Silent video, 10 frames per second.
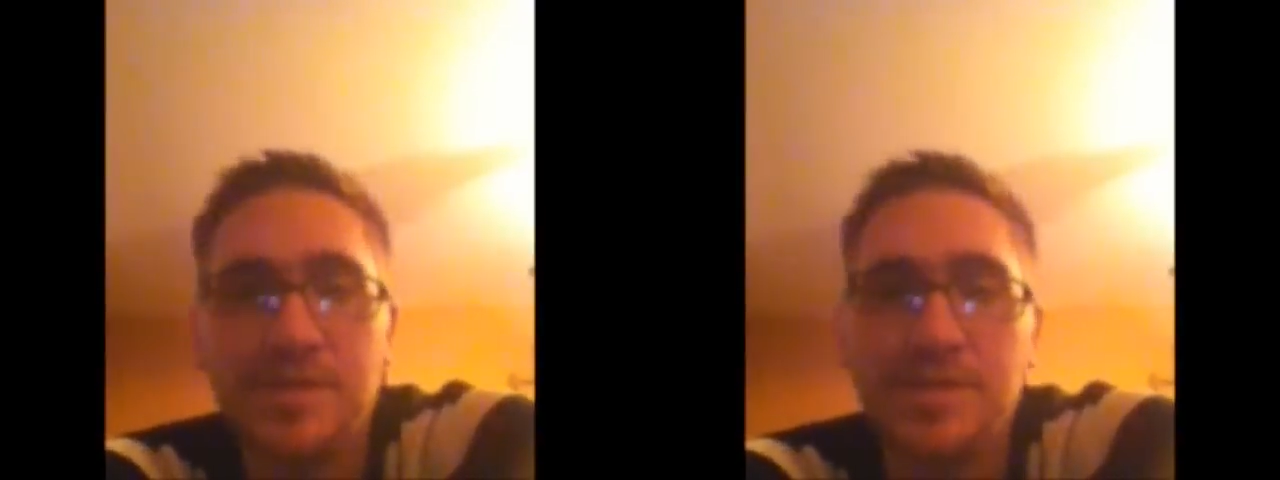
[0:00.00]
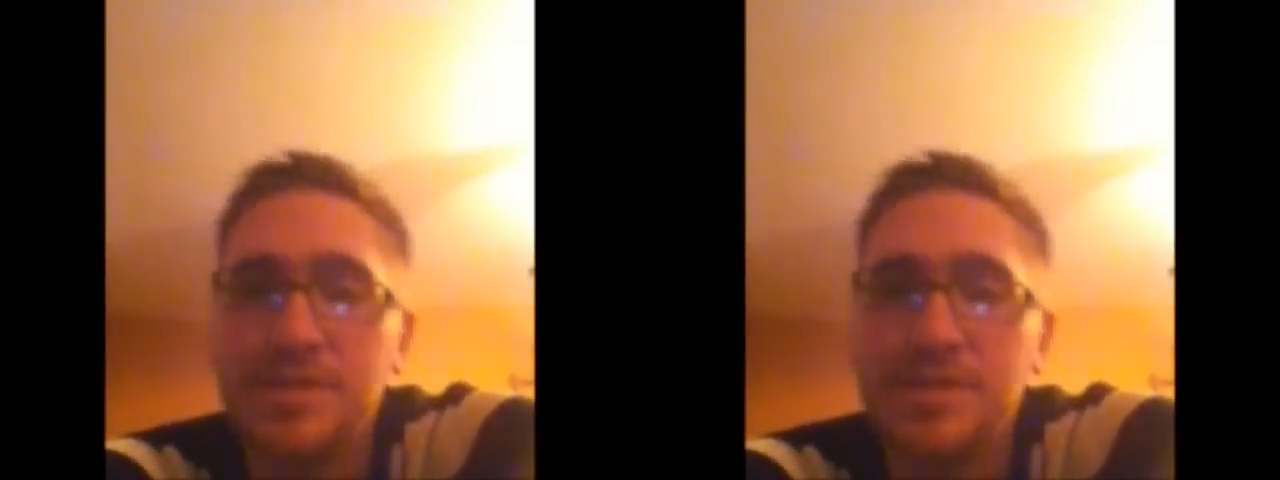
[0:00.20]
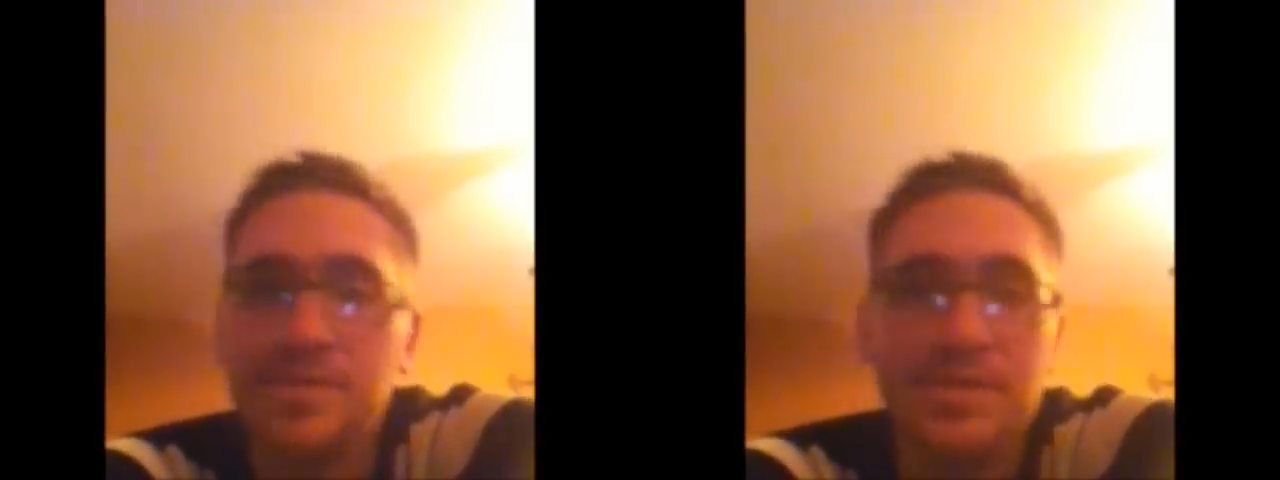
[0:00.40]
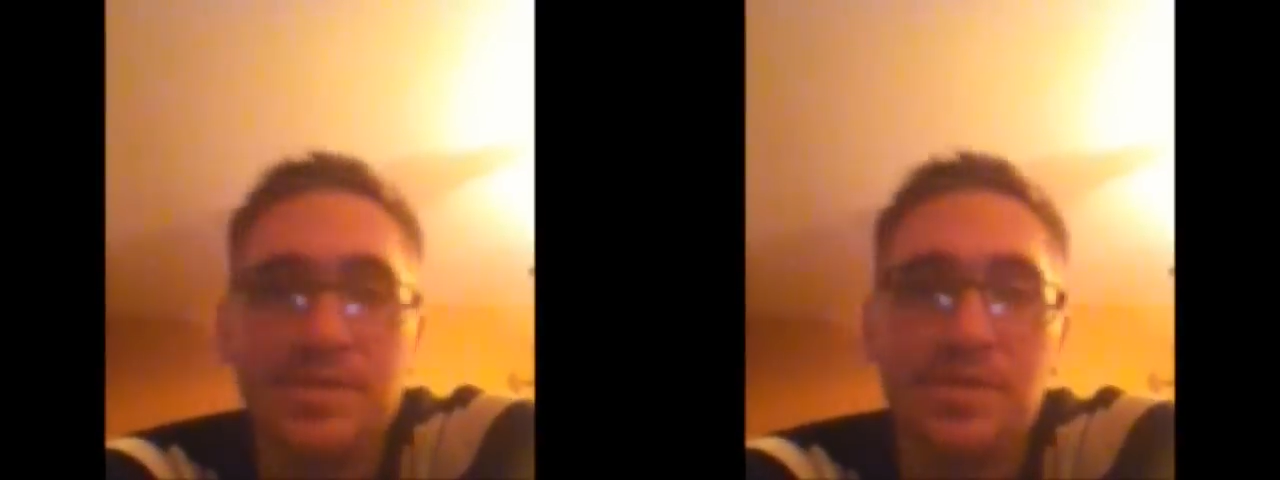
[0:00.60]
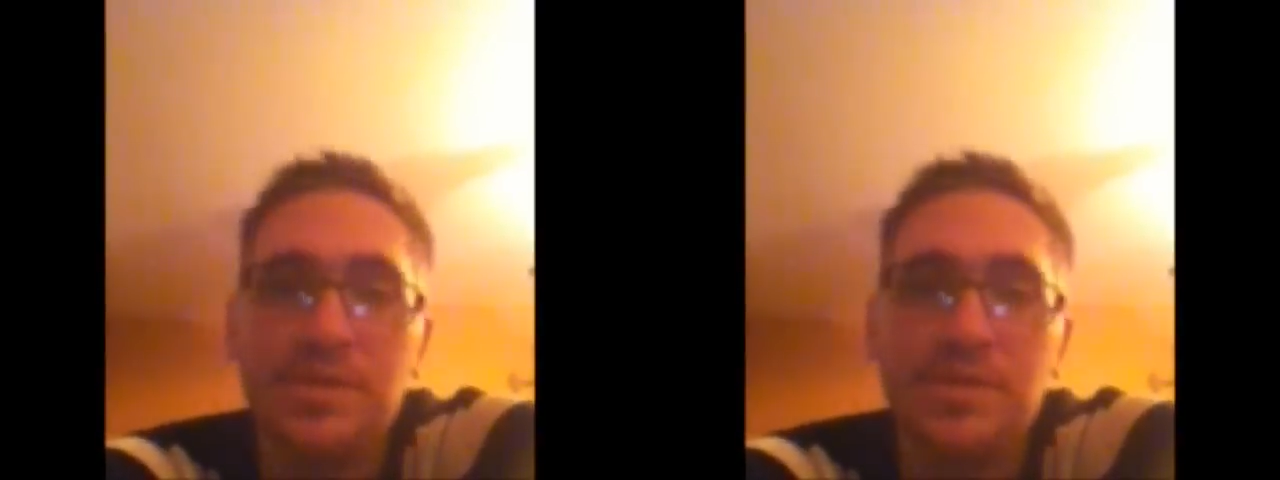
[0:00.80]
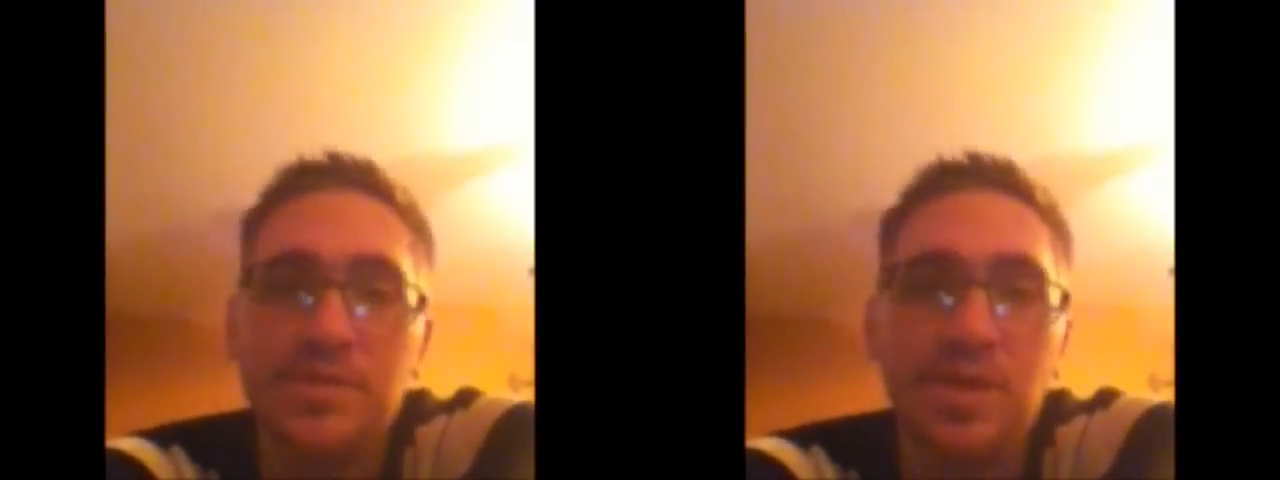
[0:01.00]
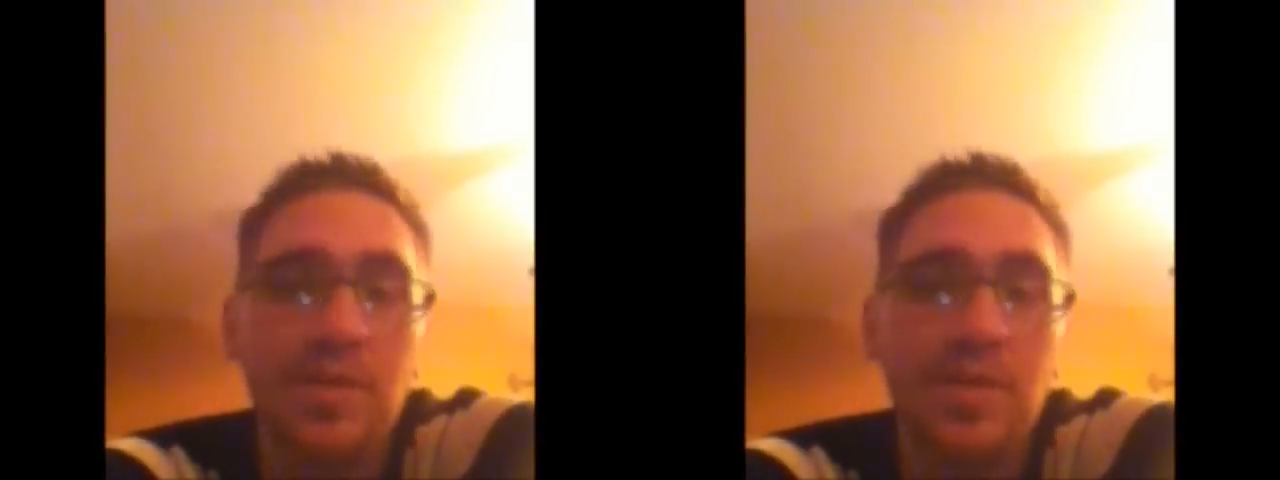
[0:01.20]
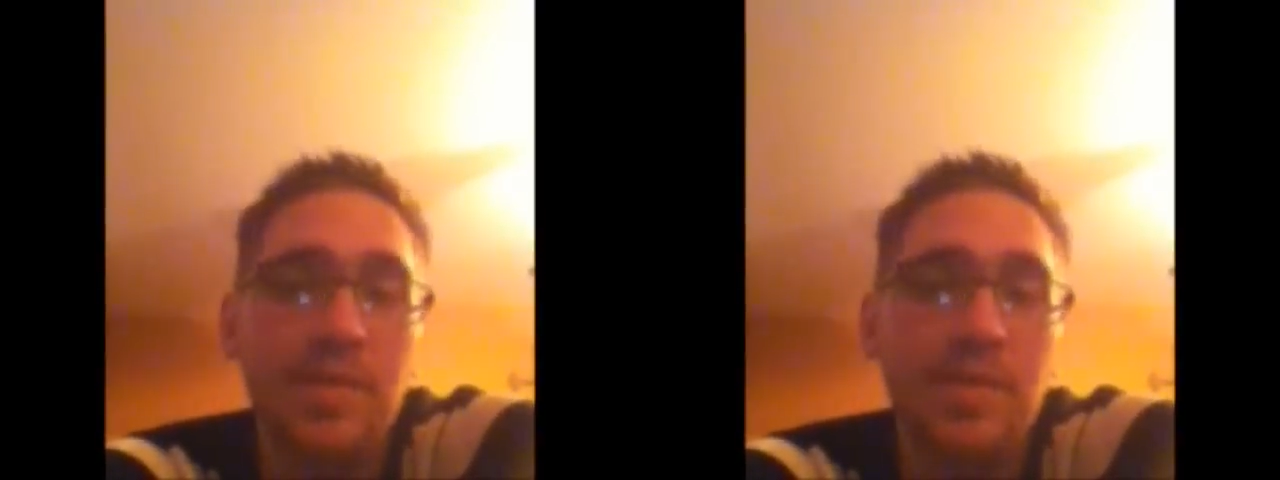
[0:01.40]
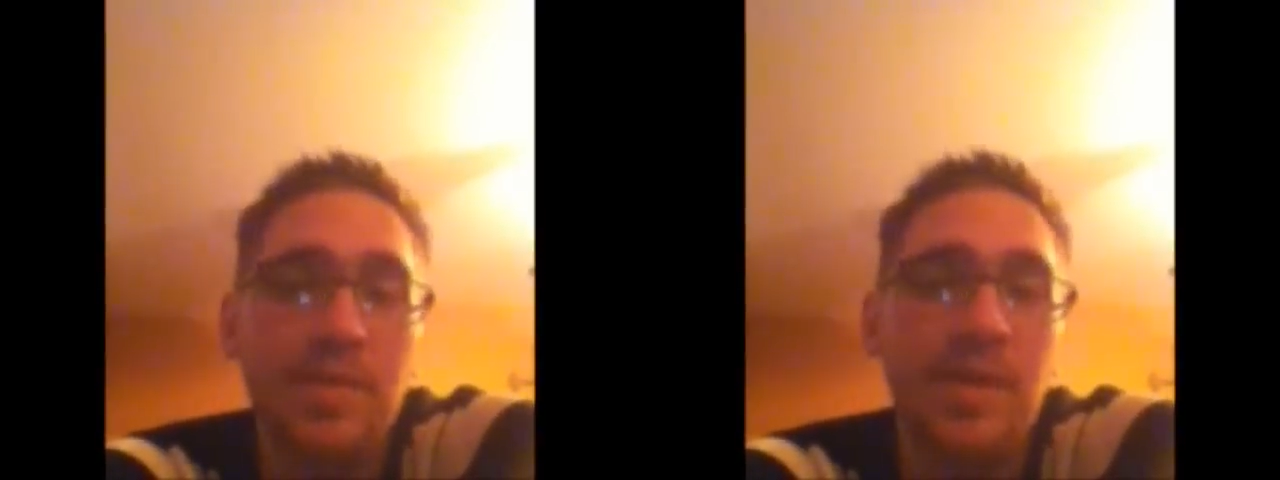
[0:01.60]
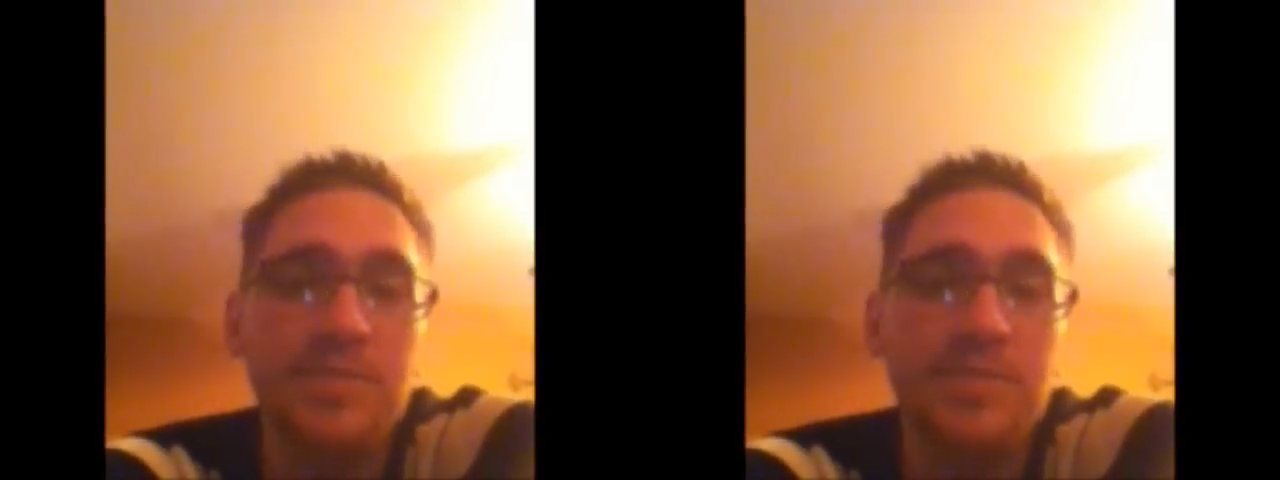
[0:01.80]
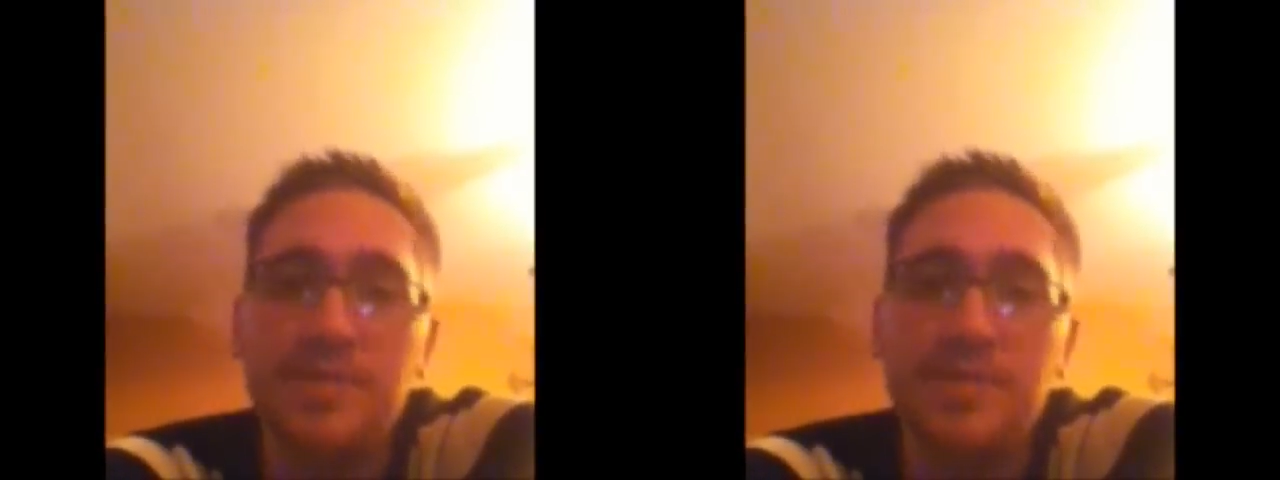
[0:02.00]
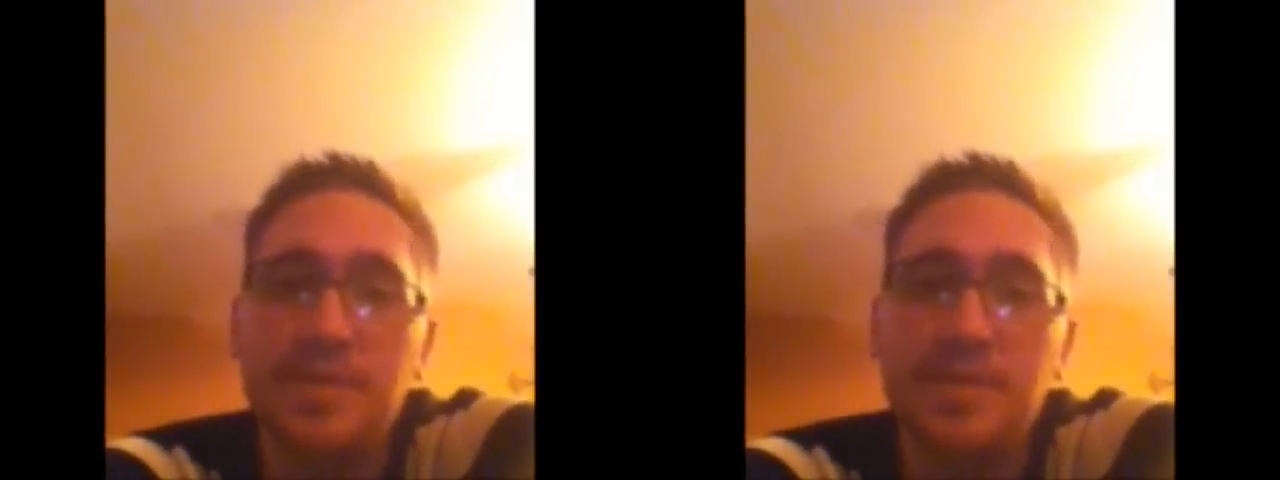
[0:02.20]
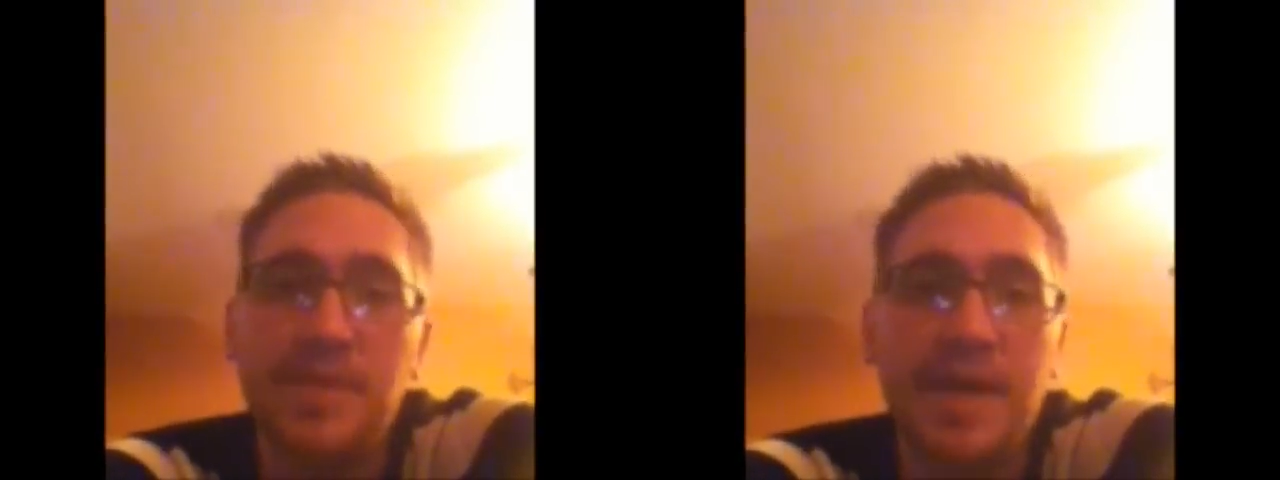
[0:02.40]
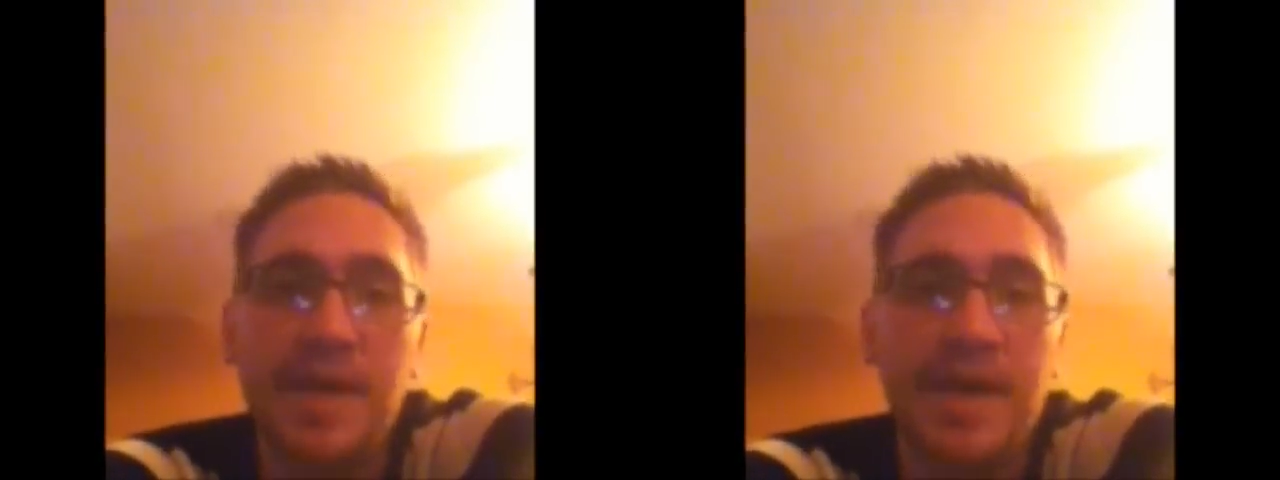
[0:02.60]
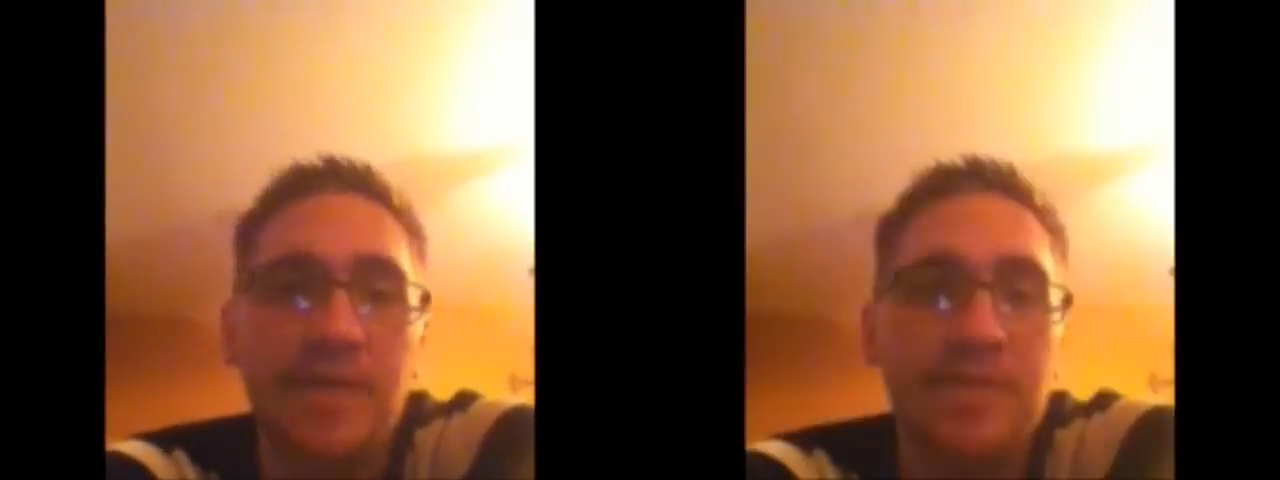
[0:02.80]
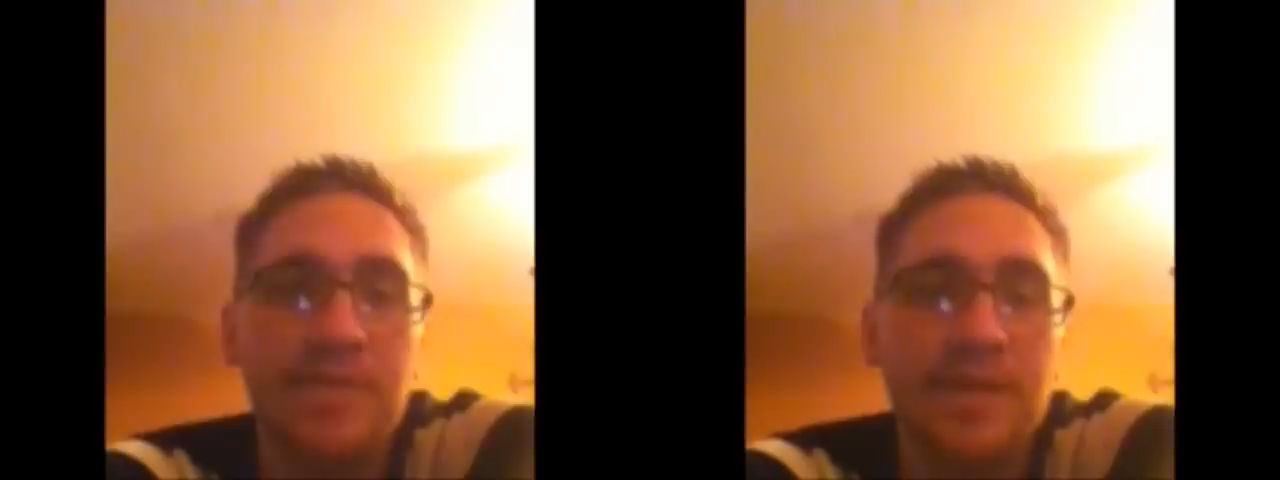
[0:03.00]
and we still deal with small mom and pop shops that may have